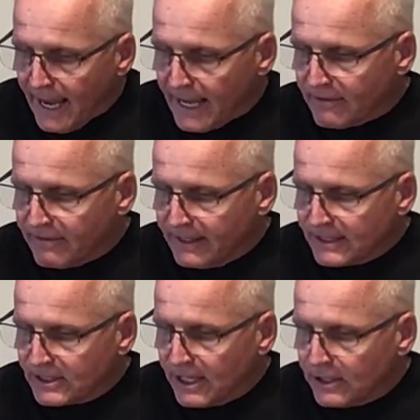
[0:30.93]
out of
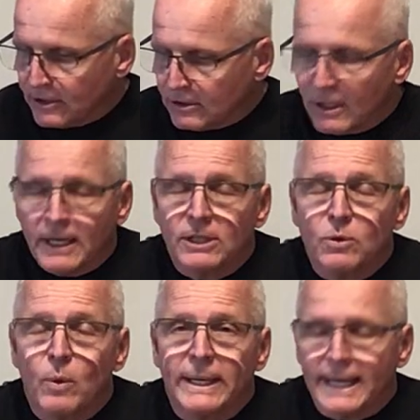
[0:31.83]
Ezekiel
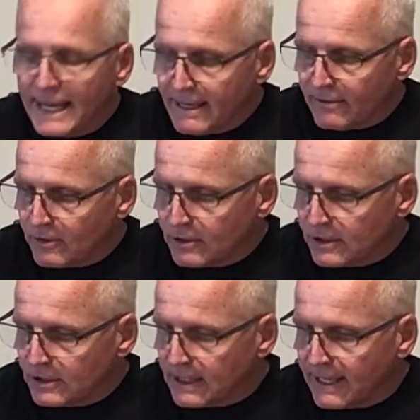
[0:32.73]
28,
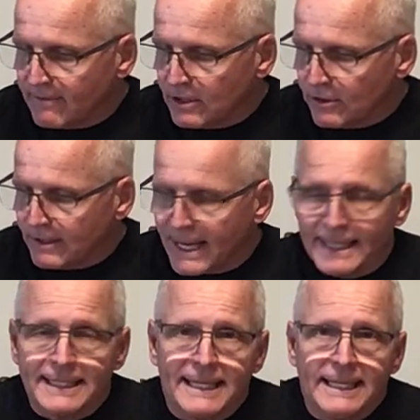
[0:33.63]
verses 11 through
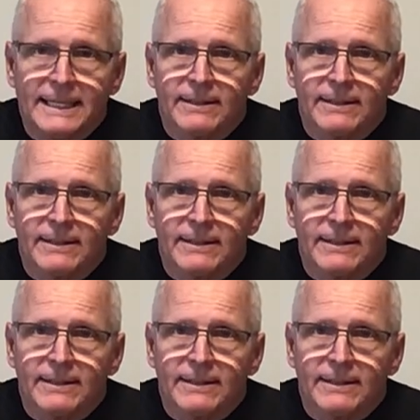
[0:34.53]
19,